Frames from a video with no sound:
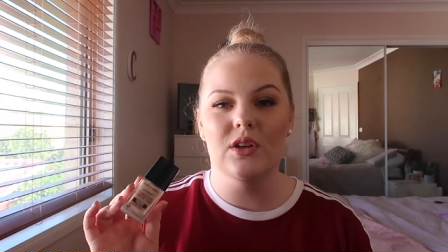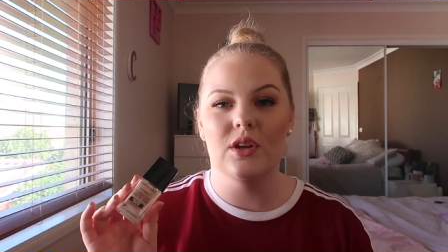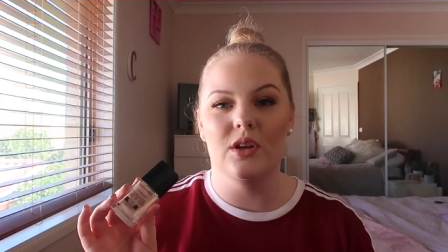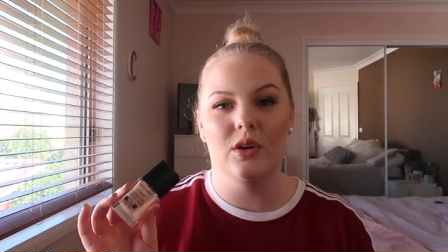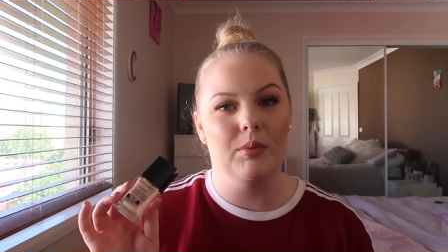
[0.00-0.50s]
so
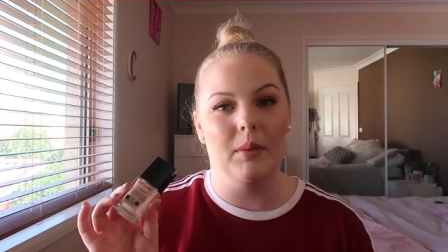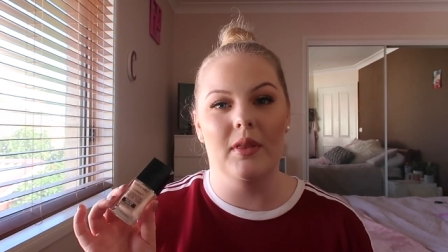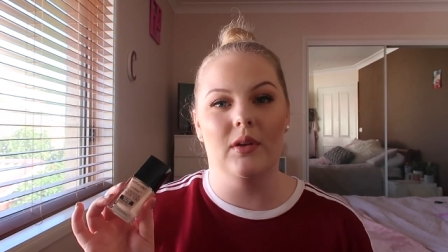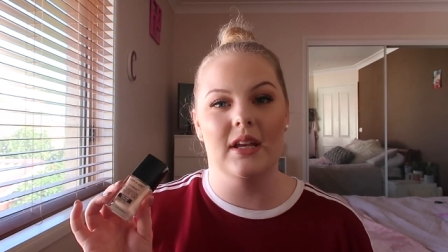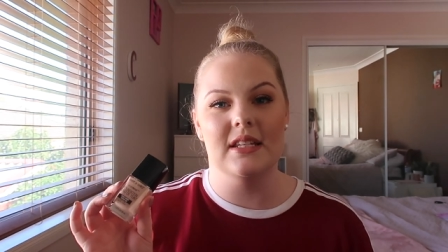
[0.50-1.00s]
you could
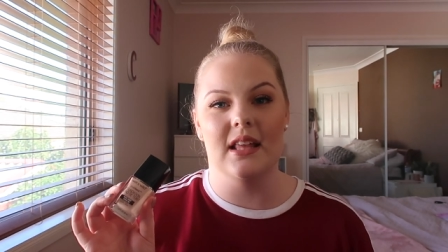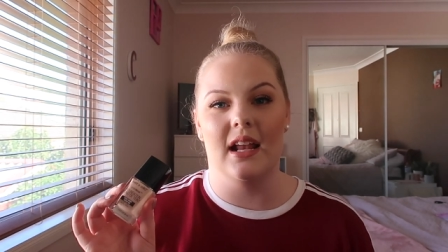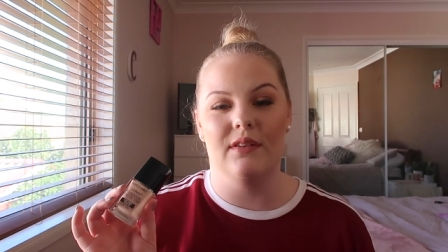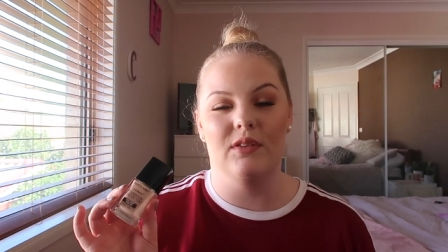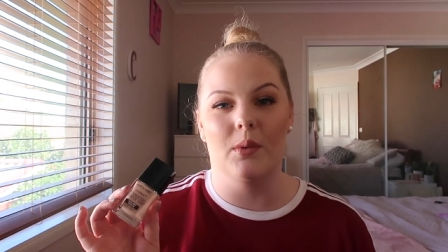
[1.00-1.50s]
probably look into
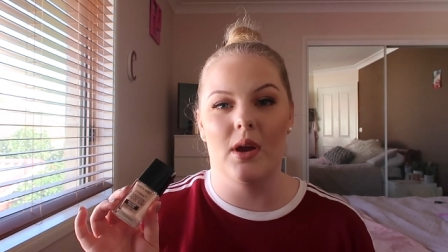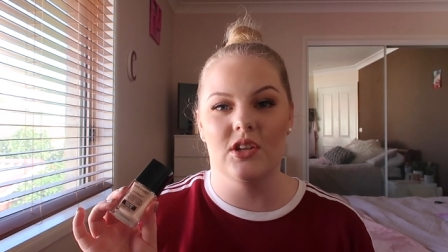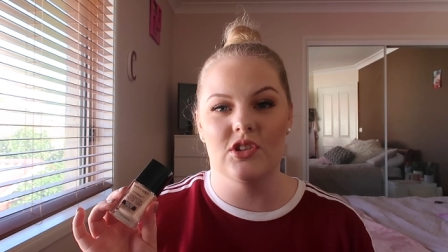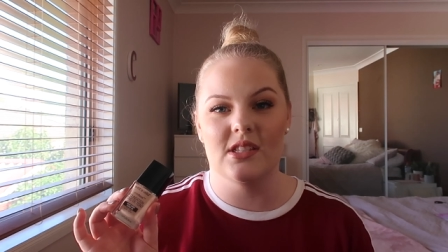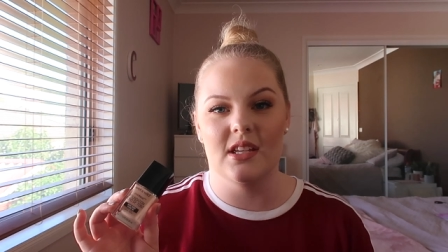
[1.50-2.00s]
that if you were
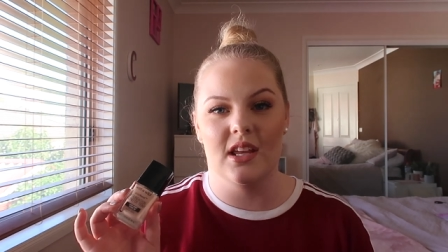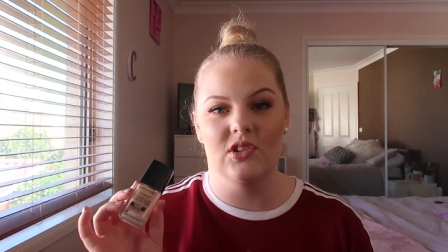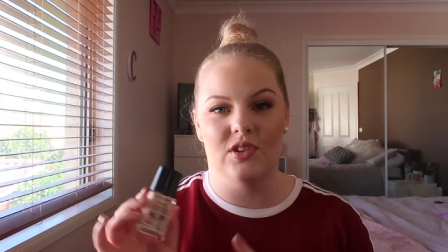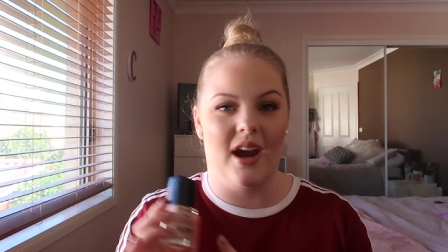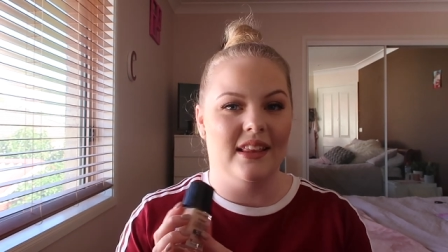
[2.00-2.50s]
interested
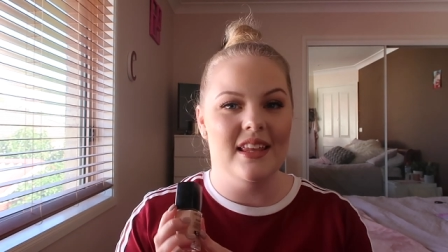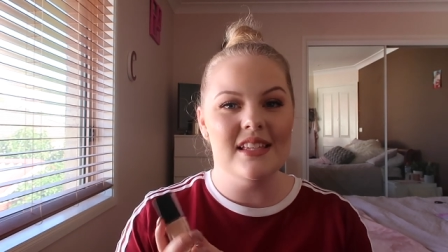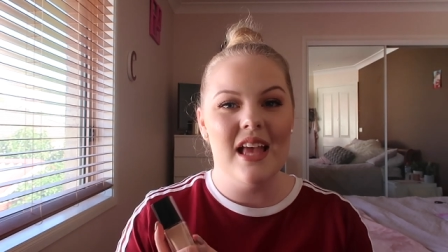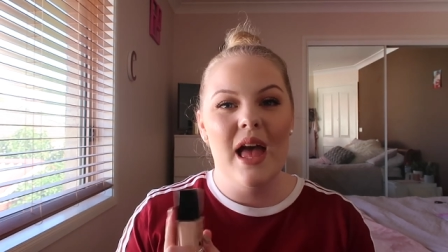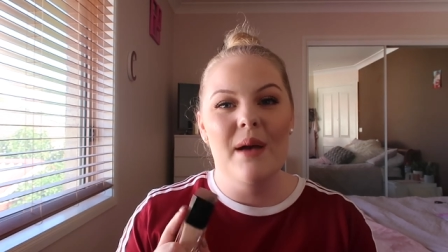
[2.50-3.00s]
in trying this.